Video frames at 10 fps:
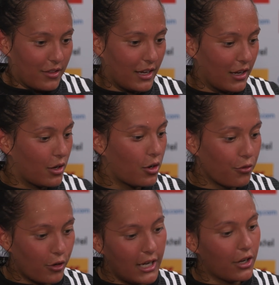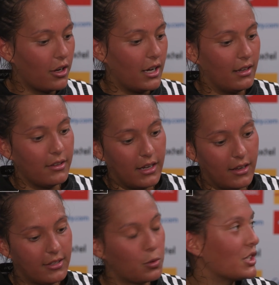they're really good at
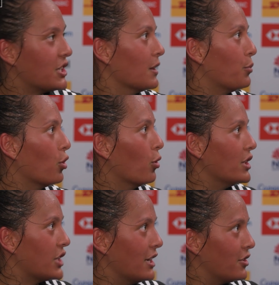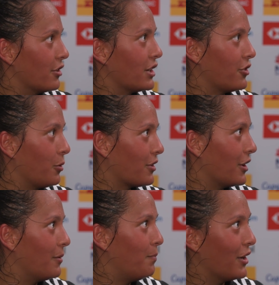the switching the ball and changing direction, so we're
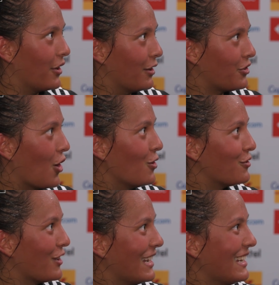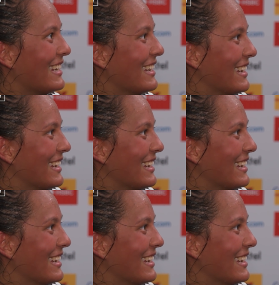going to be on our toes really.